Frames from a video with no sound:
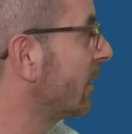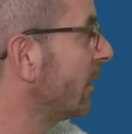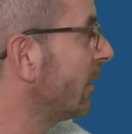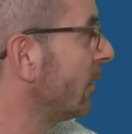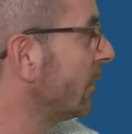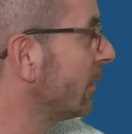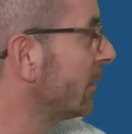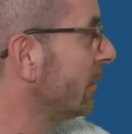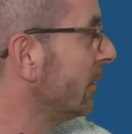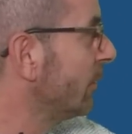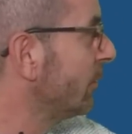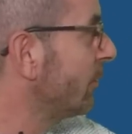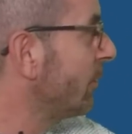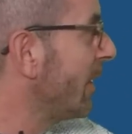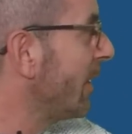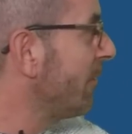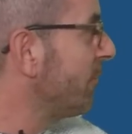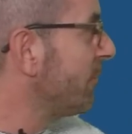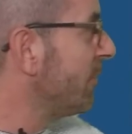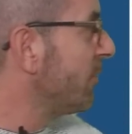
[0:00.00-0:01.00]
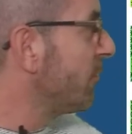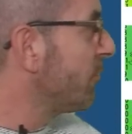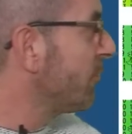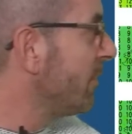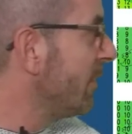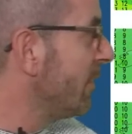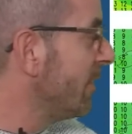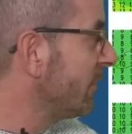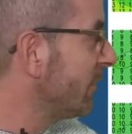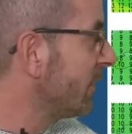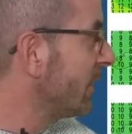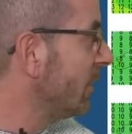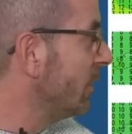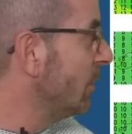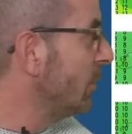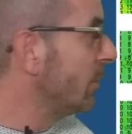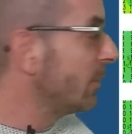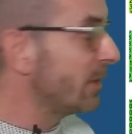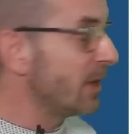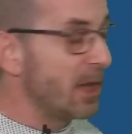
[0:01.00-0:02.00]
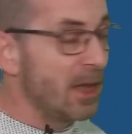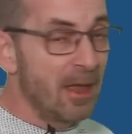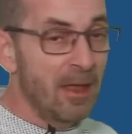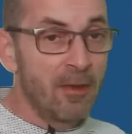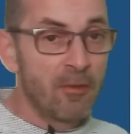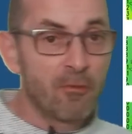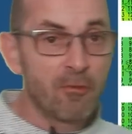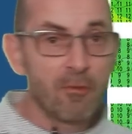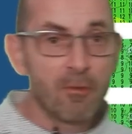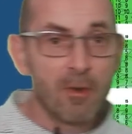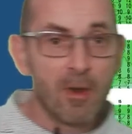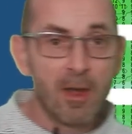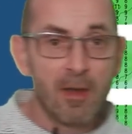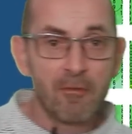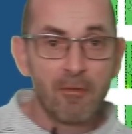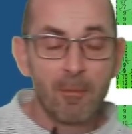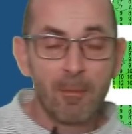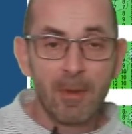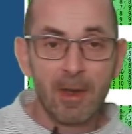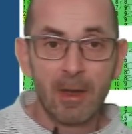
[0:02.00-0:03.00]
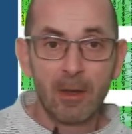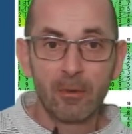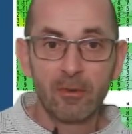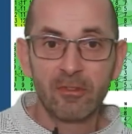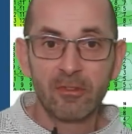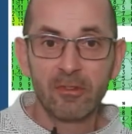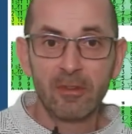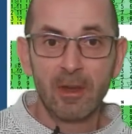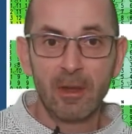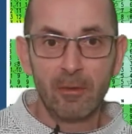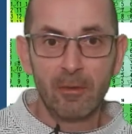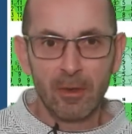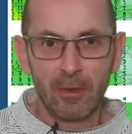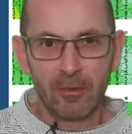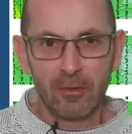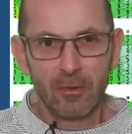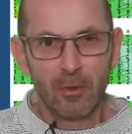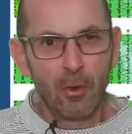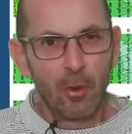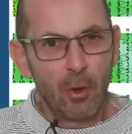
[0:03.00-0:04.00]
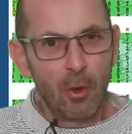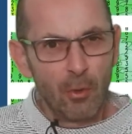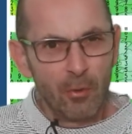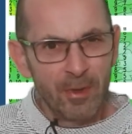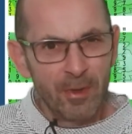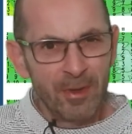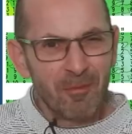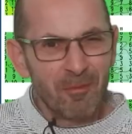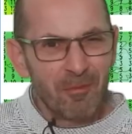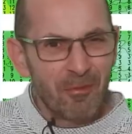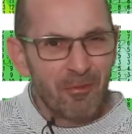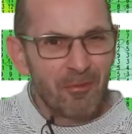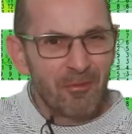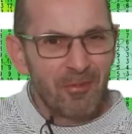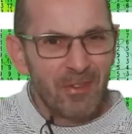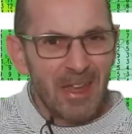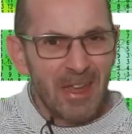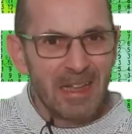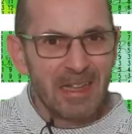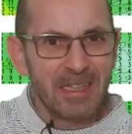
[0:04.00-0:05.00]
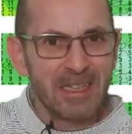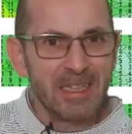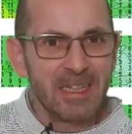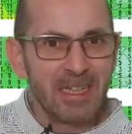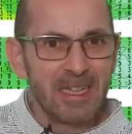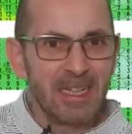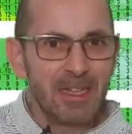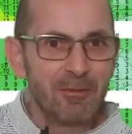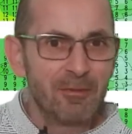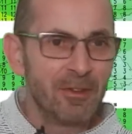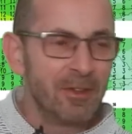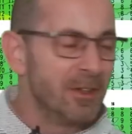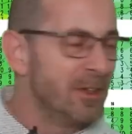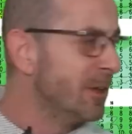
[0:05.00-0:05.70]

C close to average, rather cold and rather mild scenarios, all in fairly even